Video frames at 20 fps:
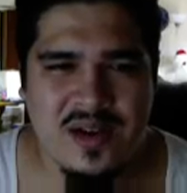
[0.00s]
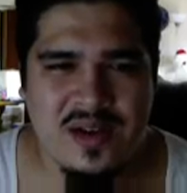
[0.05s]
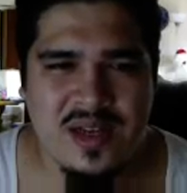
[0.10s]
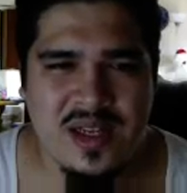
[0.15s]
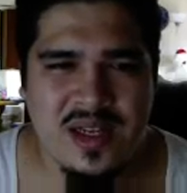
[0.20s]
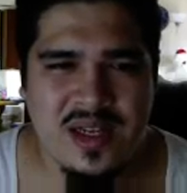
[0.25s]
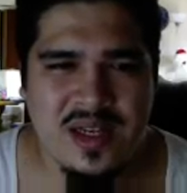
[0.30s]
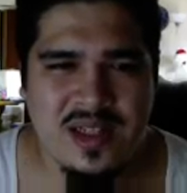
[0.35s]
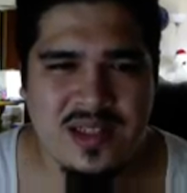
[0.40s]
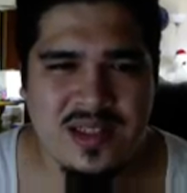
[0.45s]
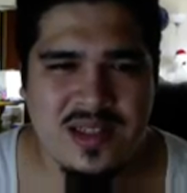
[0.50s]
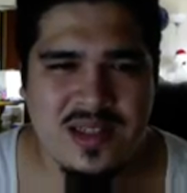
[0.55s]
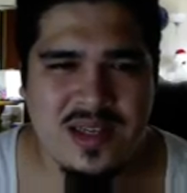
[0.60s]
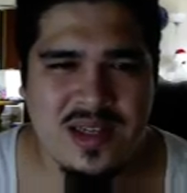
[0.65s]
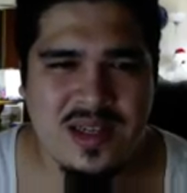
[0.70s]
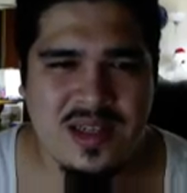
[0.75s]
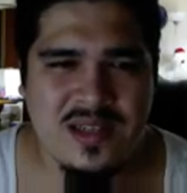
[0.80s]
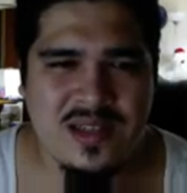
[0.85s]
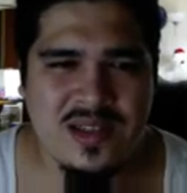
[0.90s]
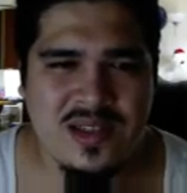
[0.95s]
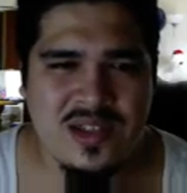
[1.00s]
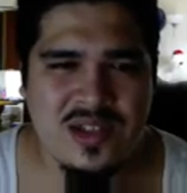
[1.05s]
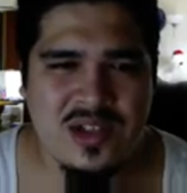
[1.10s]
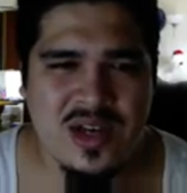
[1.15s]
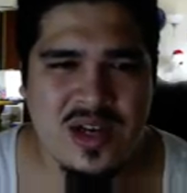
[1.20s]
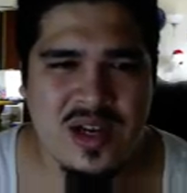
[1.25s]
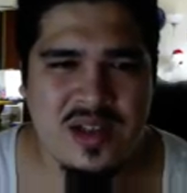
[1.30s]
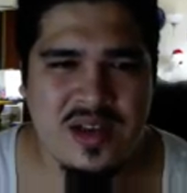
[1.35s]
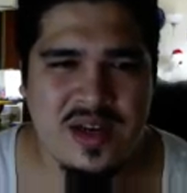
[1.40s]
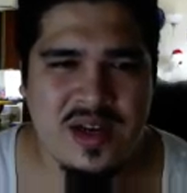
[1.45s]
And it's a
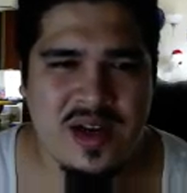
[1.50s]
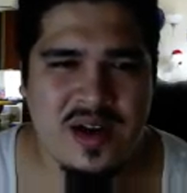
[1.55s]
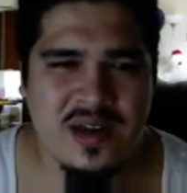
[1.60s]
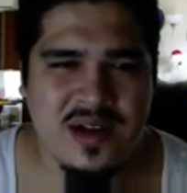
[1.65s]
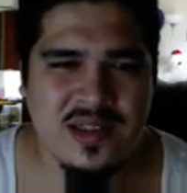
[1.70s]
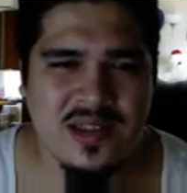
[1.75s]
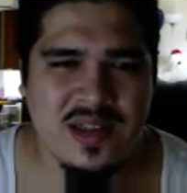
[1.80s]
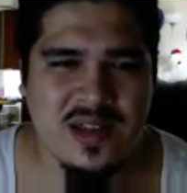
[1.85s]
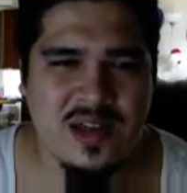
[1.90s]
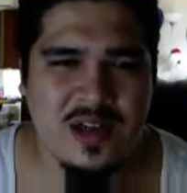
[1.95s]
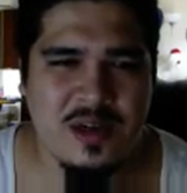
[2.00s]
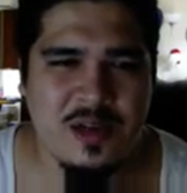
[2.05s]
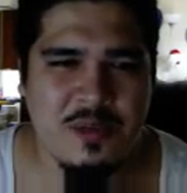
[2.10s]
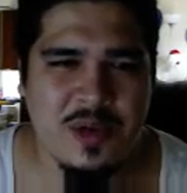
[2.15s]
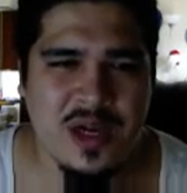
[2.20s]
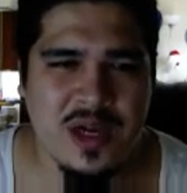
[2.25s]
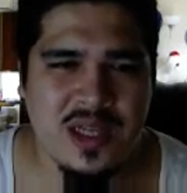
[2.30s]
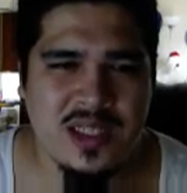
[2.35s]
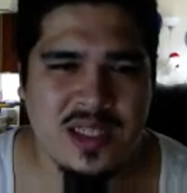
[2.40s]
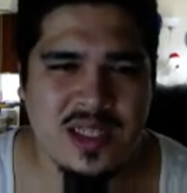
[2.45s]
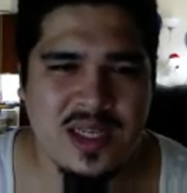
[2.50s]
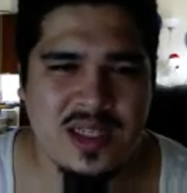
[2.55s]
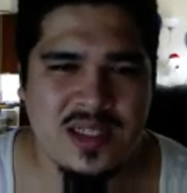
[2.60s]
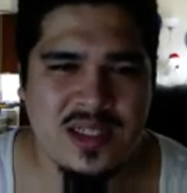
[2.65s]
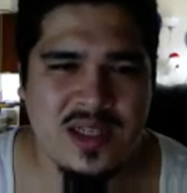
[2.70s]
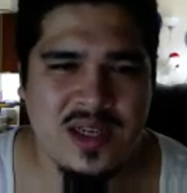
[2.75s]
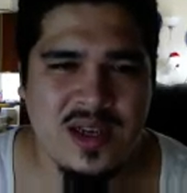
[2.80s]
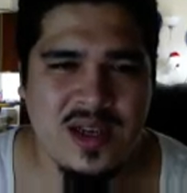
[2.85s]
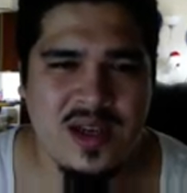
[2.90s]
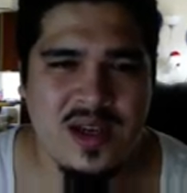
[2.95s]
trial and error. It's a learning process.
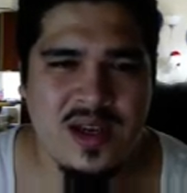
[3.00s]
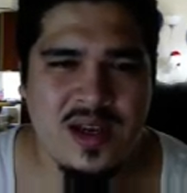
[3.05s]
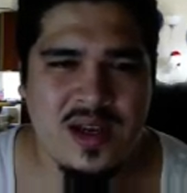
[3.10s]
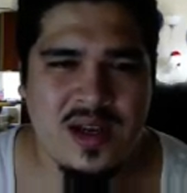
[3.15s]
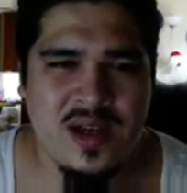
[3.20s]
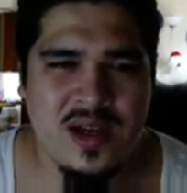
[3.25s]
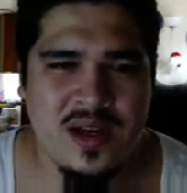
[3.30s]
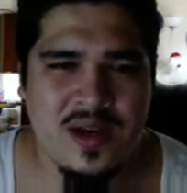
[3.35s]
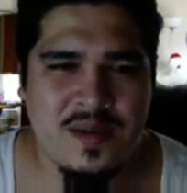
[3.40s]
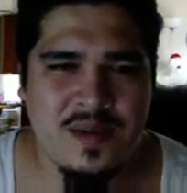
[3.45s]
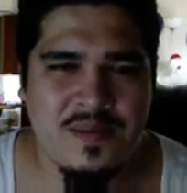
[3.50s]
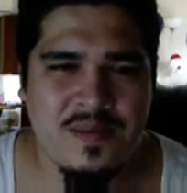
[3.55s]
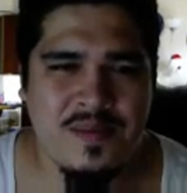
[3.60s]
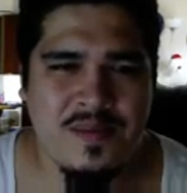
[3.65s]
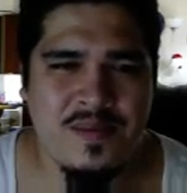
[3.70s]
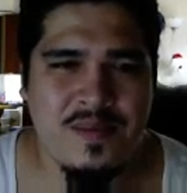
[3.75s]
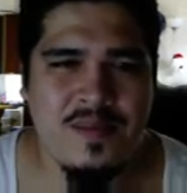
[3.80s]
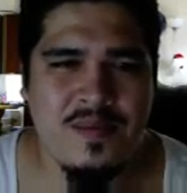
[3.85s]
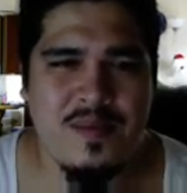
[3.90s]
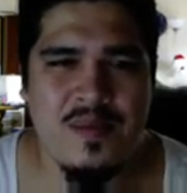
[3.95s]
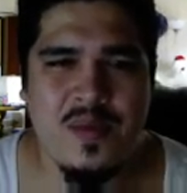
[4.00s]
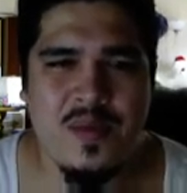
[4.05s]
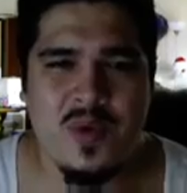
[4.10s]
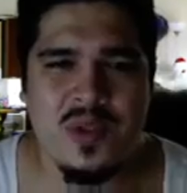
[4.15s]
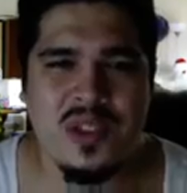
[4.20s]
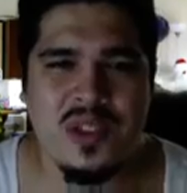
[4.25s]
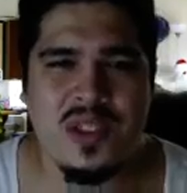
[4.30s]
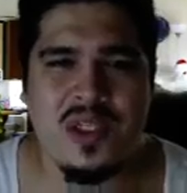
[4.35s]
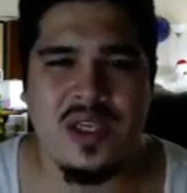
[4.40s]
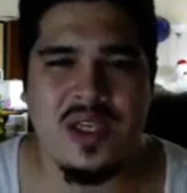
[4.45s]
Once you can get it